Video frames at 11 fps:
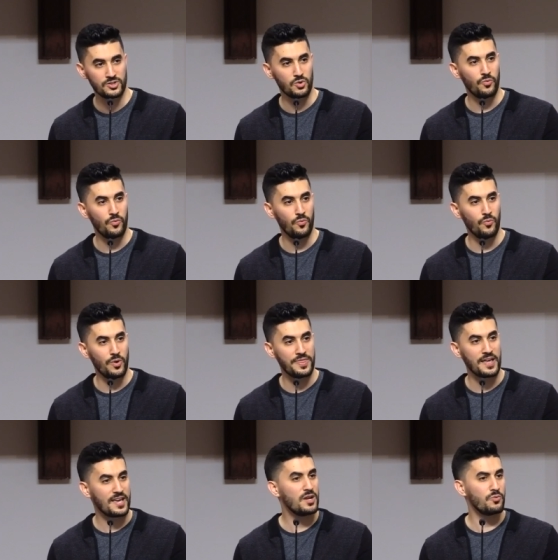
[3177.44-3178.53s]
So, when
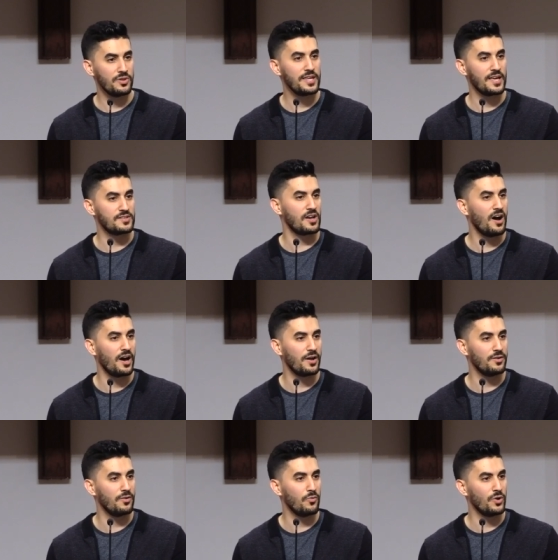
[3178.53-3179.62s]
the heat really gets
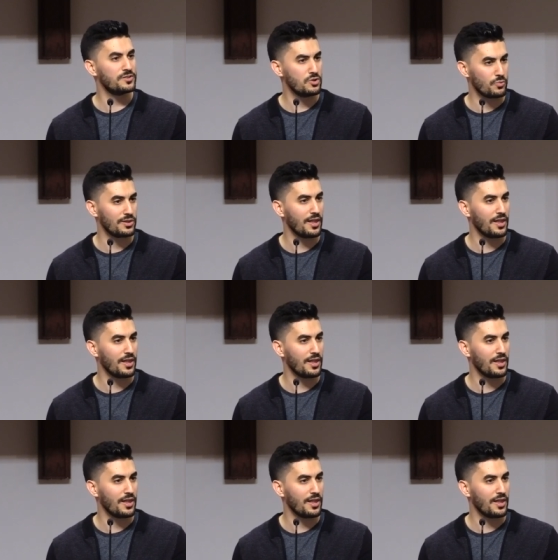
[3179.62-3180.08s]
hot, what do you